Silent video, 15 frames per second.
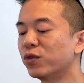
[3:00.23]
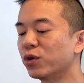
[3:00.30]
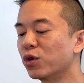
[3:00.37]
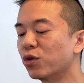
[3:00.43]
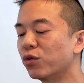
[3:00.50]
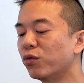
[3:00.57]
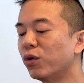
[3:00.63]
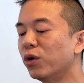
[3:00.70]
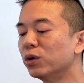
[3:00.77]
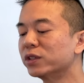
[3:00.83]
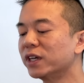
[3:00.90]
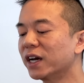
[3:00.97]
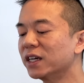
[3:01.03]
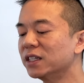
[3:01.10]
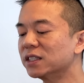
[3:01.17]
your roll
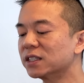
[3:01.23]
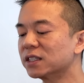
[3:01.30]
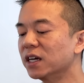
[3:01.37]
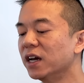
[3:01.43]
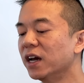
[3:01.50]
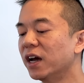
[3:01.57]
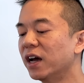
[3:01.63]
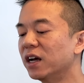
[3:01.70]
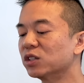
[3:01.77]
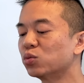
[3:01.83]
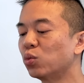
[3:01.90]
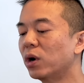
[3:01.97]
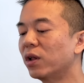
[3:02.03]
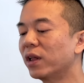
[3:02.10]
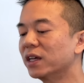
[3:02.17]
dice, as
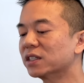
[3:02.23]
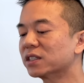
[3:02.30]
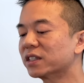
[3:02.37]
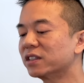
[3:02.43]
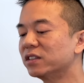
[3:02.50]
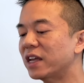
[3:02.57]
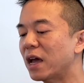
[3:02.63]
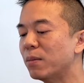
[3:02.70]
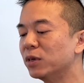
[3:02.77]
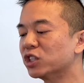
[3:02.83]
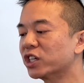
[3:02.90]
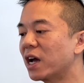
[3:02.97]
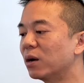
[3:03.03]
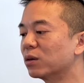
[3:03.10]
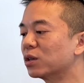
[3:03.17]
well as damage
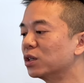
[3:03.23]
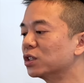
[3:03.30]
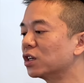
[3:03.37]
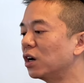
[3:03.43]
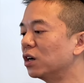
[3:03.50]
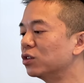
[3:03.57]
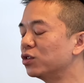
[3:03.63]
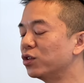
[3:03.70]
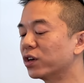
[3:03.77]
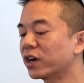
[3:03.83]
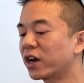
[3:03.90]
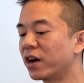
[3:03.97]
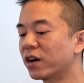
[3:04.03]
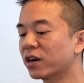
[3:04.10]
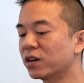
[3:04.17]
counters onto your
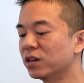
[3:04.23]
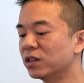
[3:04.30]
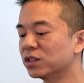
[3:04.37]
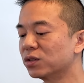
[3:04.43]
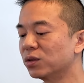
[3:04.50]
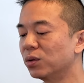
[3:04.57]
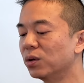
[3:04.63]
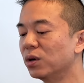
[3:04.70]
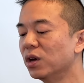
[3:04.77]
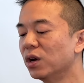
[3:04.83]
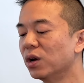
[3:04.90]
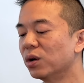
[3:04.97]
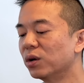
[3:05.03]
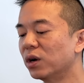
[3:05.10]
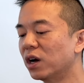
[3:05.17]
characters. So
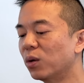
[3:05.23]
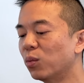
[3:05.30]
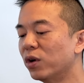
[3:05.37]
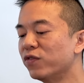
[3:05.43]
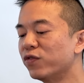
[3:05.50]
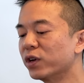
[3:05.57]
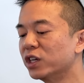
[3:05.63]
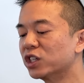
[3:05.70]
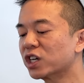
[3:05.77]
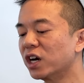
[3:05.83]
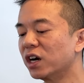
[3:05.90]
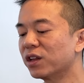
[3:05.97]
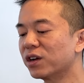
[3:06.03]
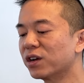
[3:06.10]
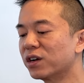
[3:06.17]
one for each
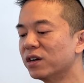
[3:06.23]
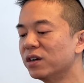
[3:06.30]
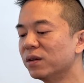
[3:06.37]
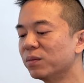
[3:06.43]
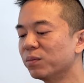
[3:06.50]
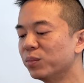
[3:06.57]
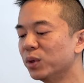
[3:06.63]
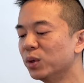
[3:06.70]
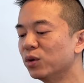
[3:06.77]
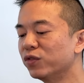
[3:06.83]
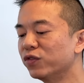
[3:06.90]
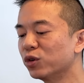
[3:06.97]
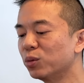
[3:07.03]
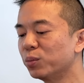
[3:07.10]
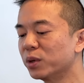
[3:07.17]
color,
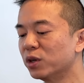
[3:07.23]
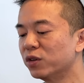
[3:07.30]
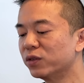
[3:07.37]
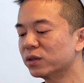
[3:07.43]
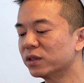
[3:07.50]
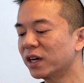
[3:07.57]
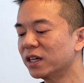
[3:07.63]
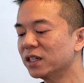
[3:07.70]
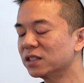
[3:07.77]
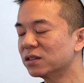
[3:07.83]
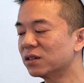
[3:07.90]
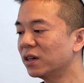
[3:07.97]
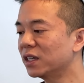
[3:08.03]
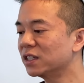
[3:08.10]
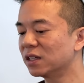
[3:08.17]
beautiful, beautiful dice.
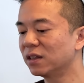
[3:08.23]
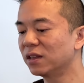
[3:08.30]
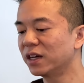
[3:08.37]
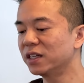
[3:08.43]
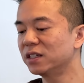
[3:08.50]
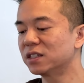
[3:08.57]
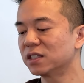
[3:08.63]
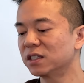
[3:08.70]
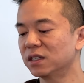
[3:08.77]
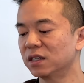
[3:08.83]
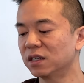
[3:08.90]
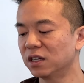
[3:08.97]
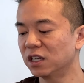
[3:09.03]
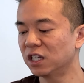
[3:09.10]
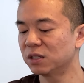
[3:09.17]
They're nice and light.
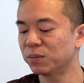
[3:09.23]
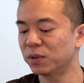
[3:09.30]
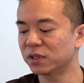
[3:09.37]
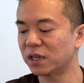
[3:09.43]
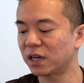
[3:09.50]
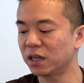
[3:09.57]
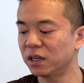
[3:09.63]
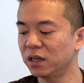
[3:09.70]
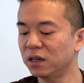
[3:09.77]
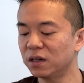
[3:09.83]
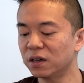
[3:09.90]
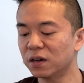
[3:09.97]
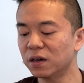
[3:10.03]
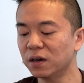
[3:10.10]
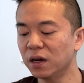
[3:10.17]
Let's put that
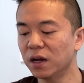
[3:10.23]
here.